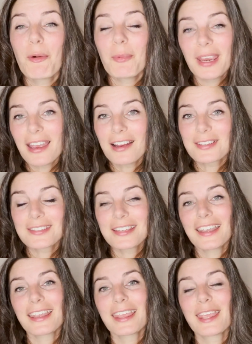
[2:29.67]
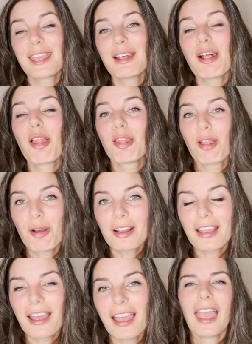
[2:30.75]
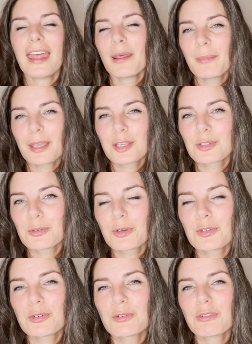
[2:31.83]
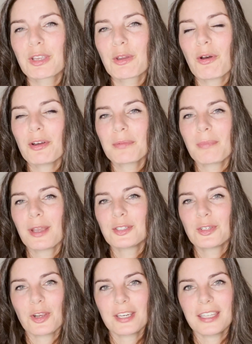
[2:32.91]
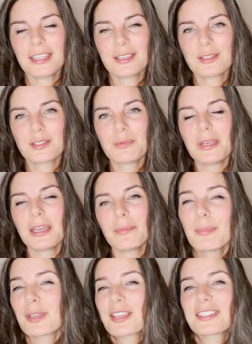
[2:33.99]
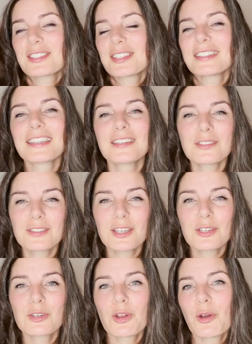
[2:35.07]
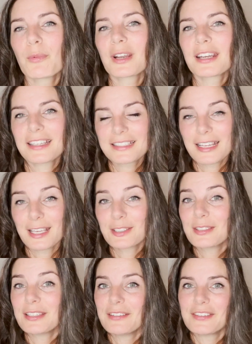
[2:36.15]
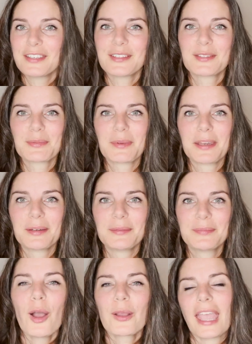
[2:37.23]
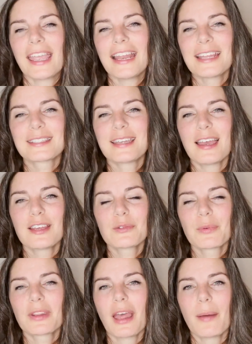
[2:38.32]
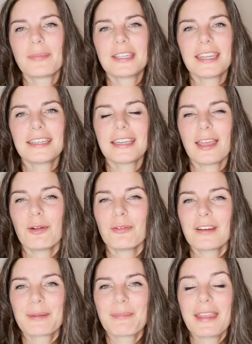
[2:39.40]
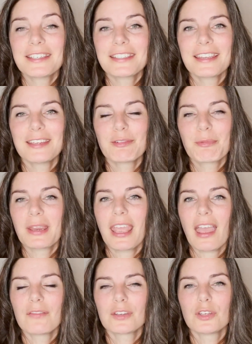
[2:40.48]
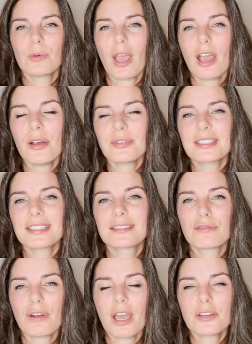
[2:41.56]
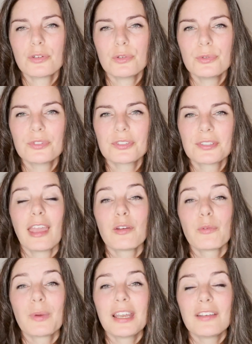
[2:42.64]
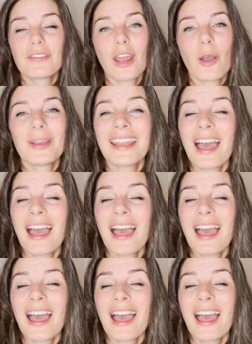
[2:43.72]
we are staying here longer and I'm making sure to record my journey here in Sweden because it's just interesting to know what it is like to live here in Sweden. Okay, let's start with the update. I already mentioned we have a new house. It's a Radhus and we live now in